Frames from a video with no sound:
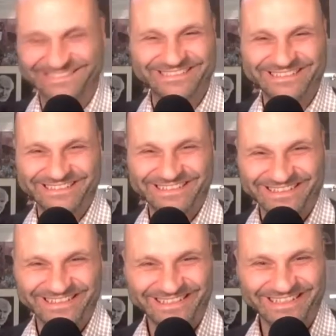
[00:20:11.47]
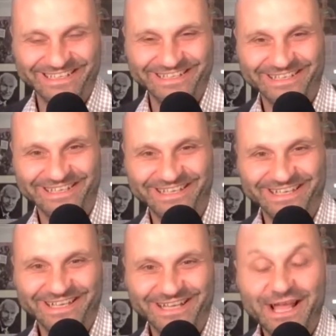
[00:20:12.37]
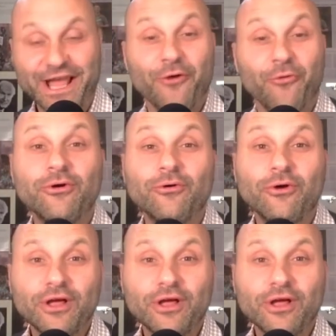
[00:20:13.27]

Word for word: one day, uh, yeah. Well, I,